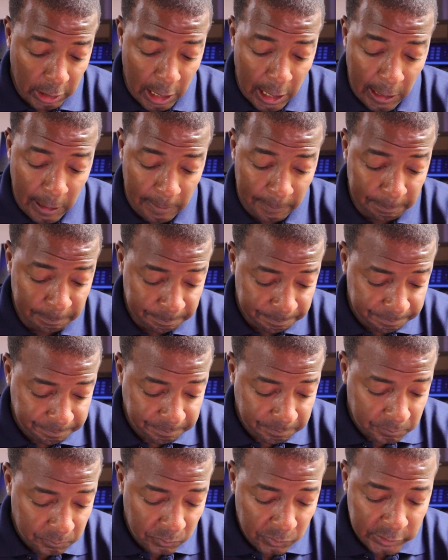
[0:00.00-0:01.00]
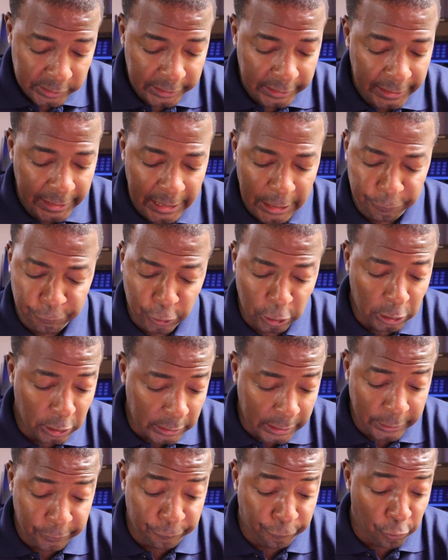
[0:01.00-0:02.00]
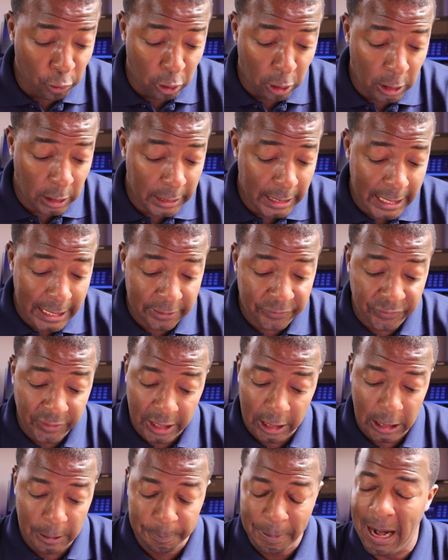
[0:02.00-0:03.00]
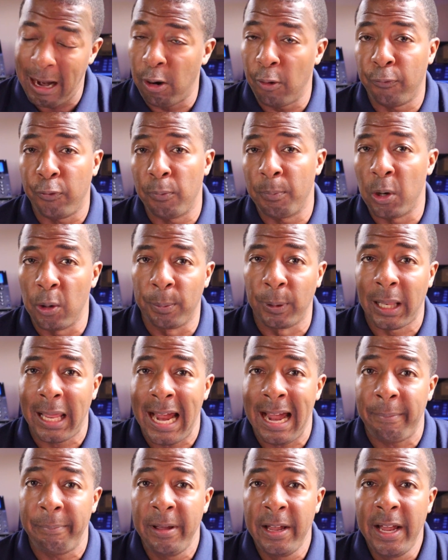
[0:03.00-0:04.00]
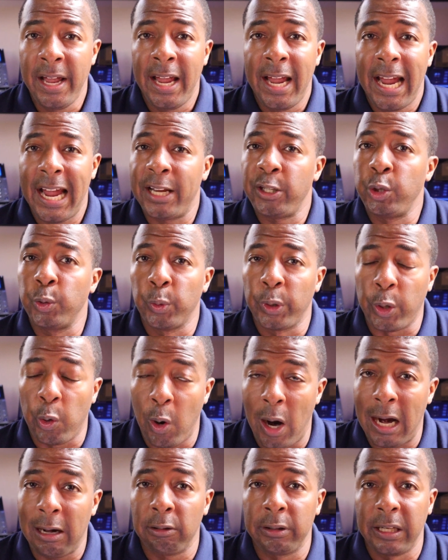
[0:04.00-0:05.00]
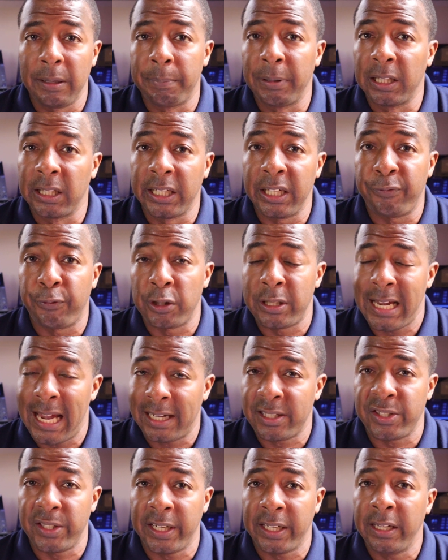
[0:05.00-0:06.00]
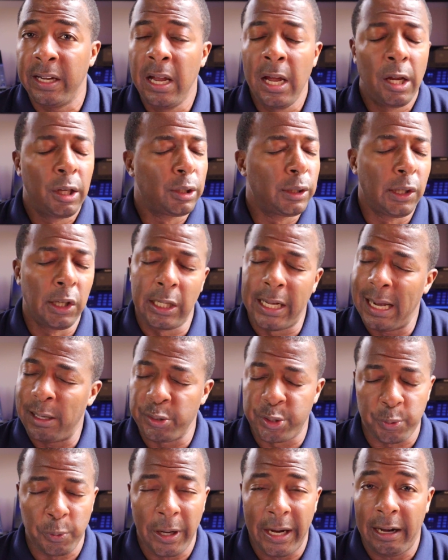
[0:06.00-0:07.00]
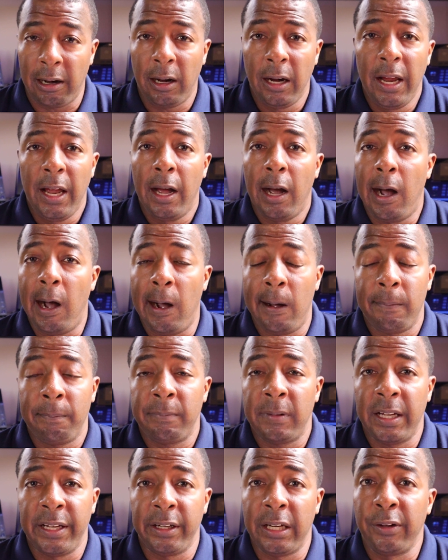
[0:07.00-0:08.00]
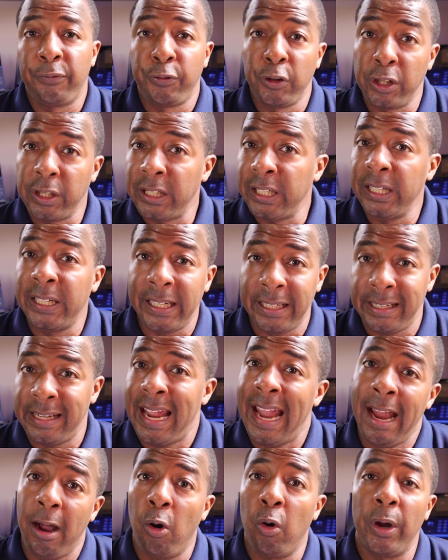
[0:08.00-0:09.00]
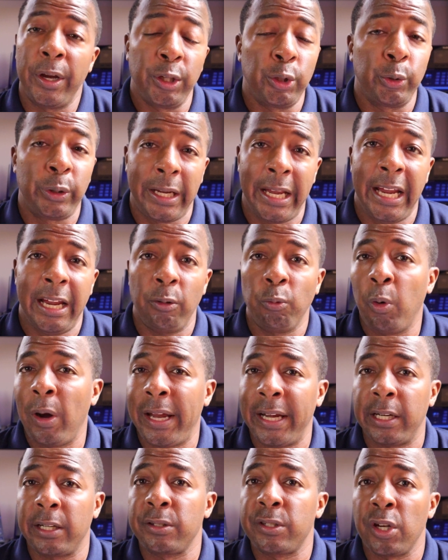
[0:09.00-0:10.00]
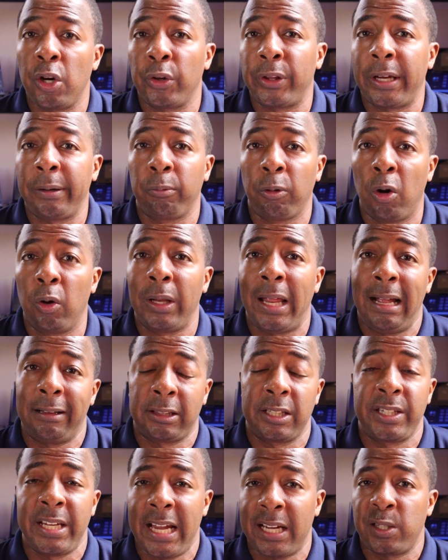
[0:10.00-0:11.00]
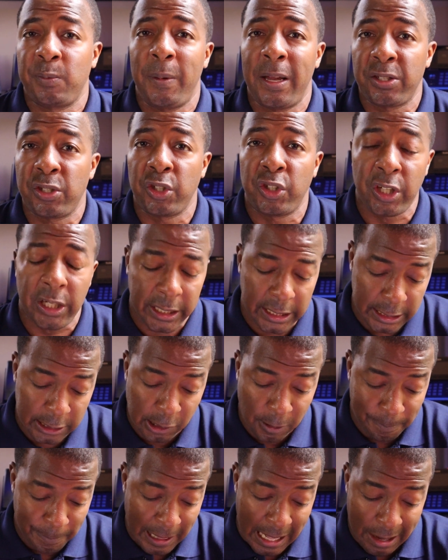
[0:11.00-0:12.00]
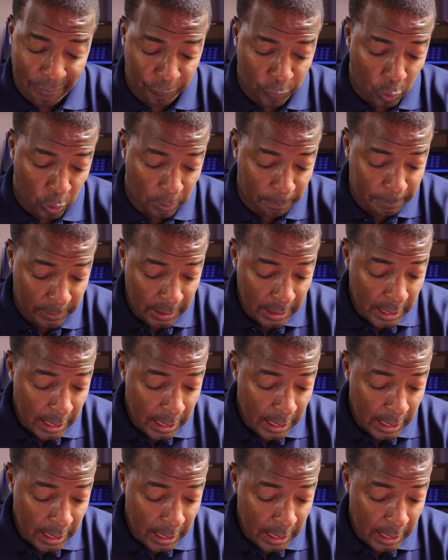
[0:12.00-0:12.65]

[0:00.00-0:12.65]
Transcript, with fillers: Um, if you're looking for a very powerful mobile app and you require the ability for texting, look elsewhere. Um, if you need it now and you can't wait until they roll out the text messaging in their platform.